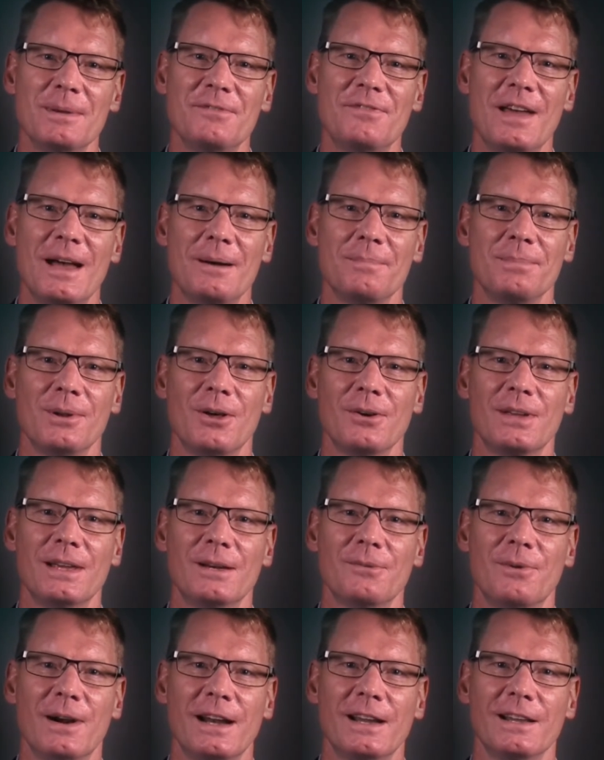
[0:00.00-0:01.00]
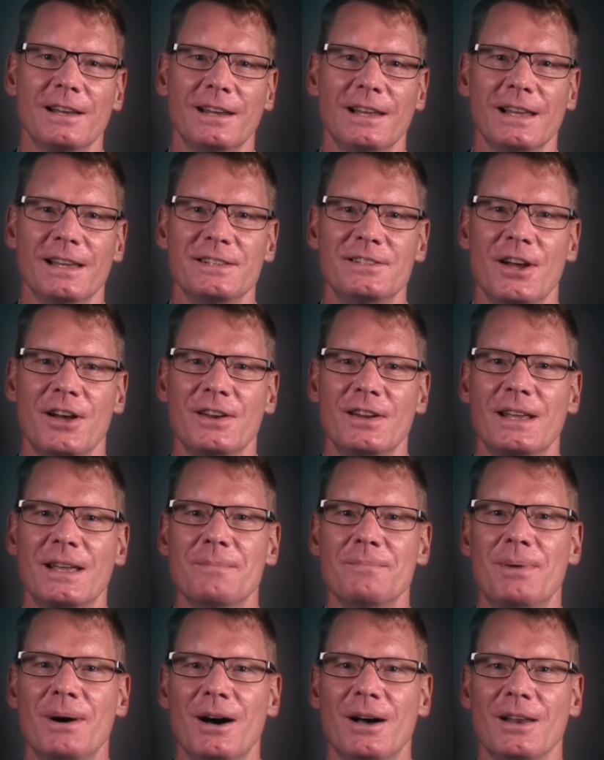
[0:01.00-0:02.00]
found blogging regularly at
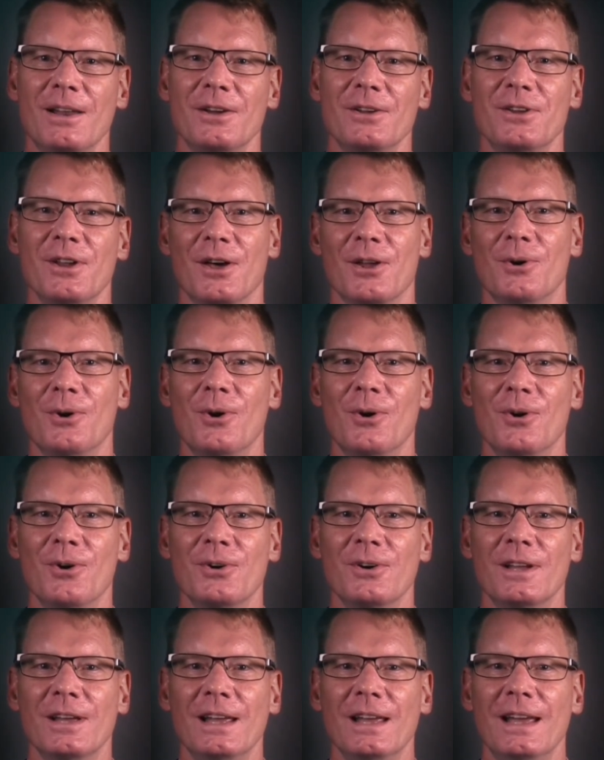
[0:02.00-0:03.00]
tonycampolo.org